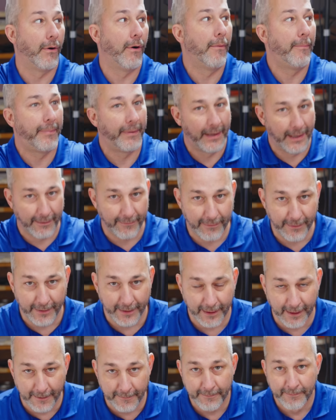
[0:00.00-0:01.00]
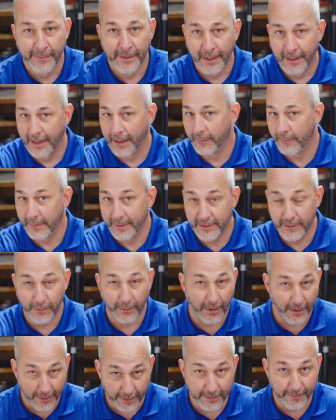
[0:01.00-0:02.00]
open everything up and
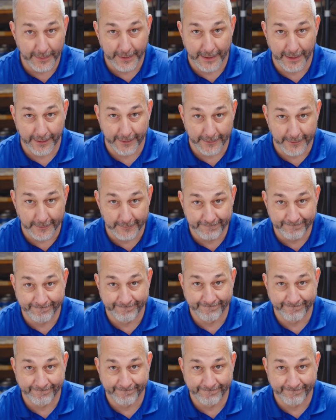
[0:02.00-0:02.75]
redo all the mechanical.